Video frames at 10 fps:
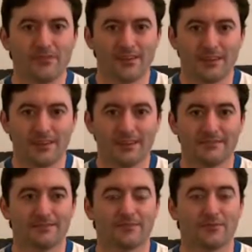
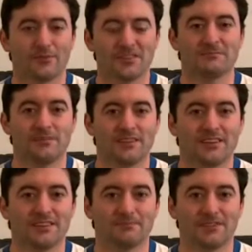The reason
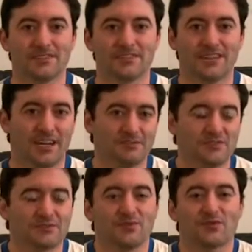being is because I
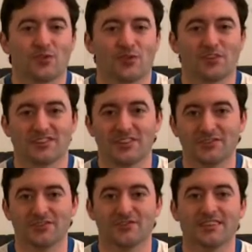just moved cross
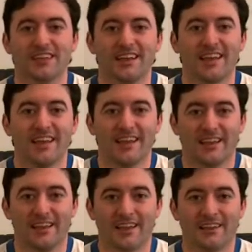country
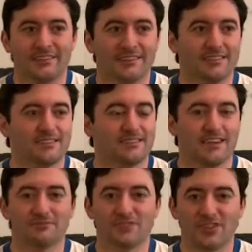and
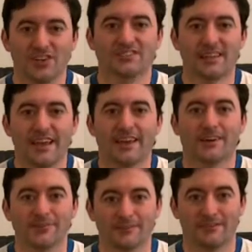I'm just
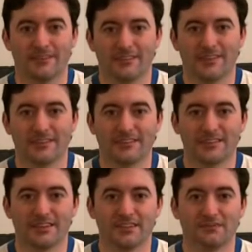now in
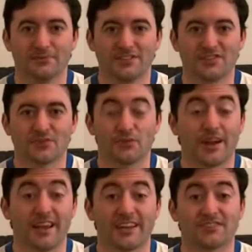a position where I
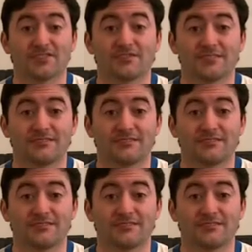can actually